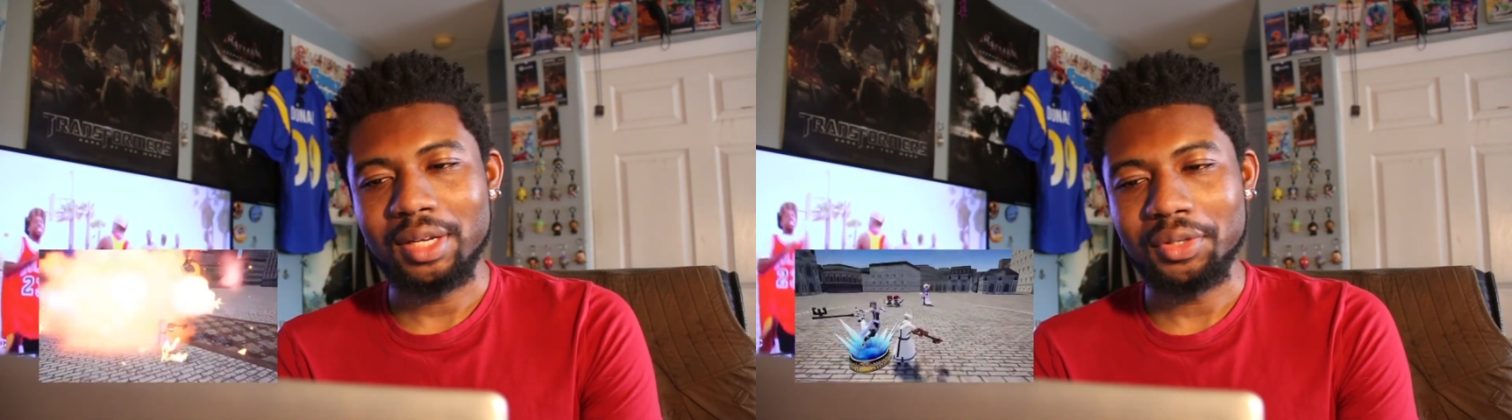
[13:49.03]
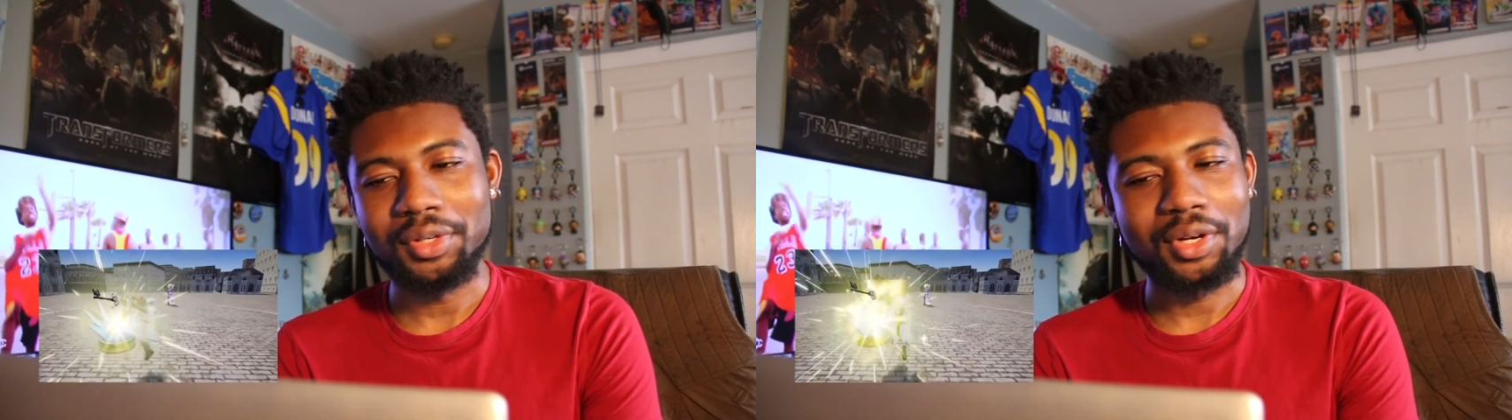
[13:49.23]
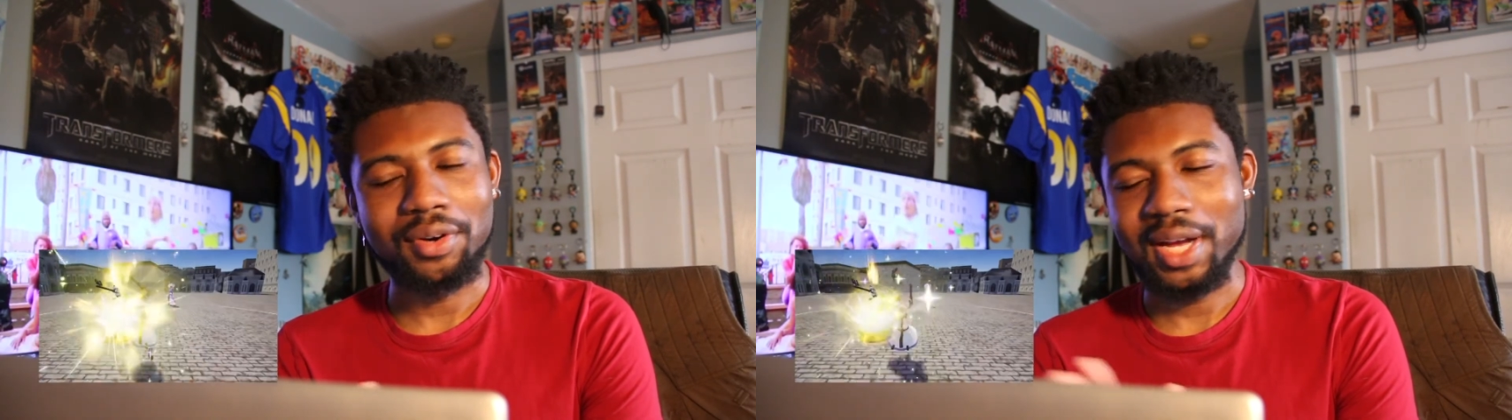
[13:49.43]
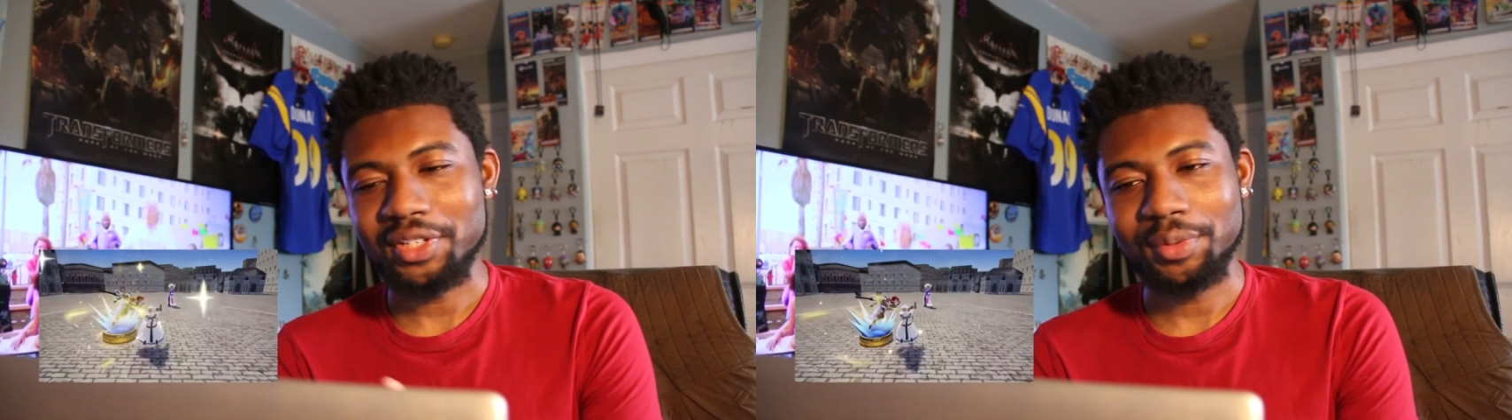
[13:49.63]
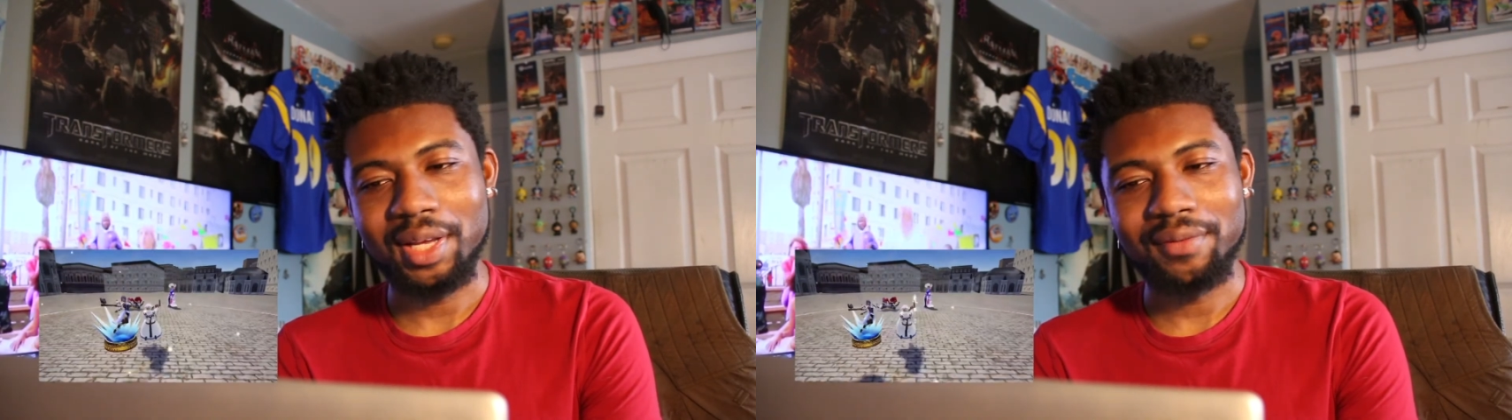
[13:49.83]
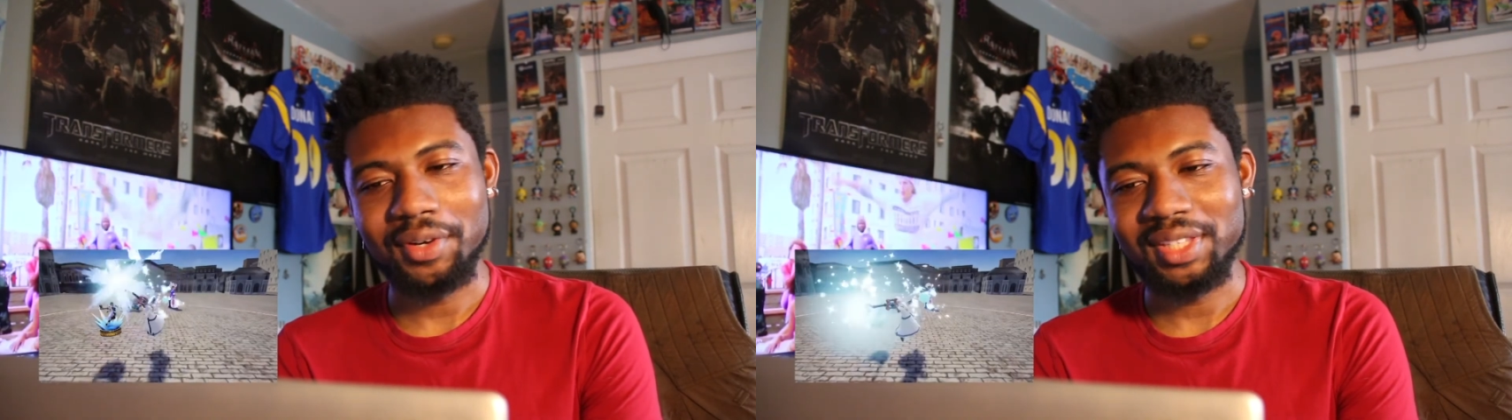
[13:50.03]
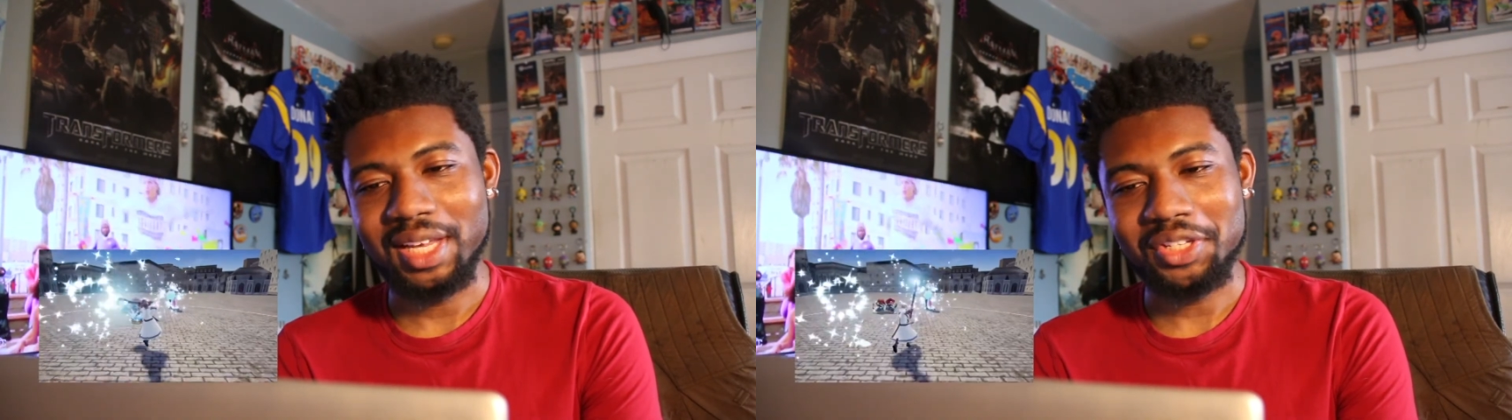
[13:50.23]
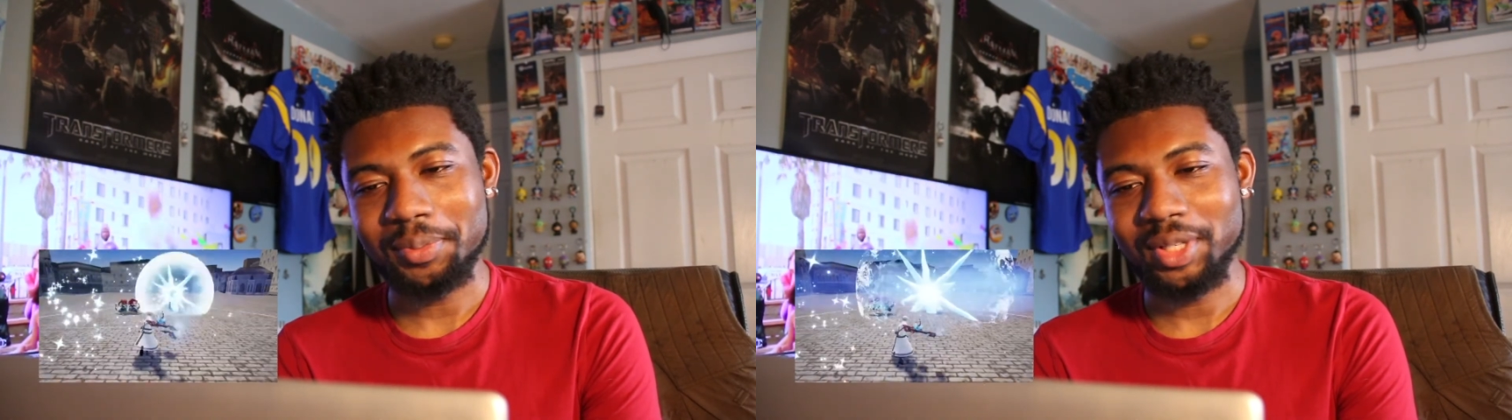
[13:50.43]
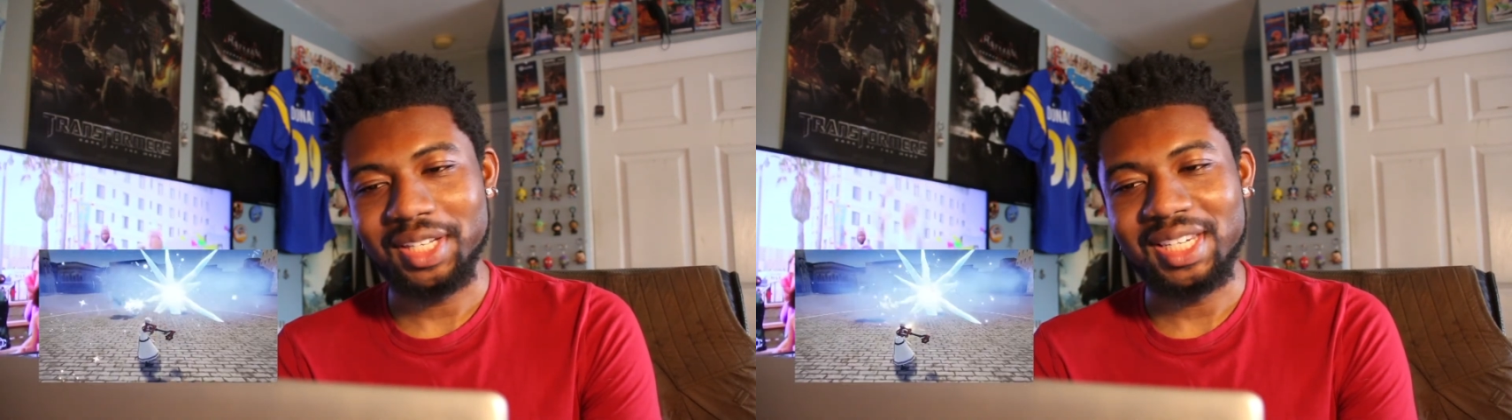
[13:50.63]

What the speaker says: Union Cross, whatever, desperately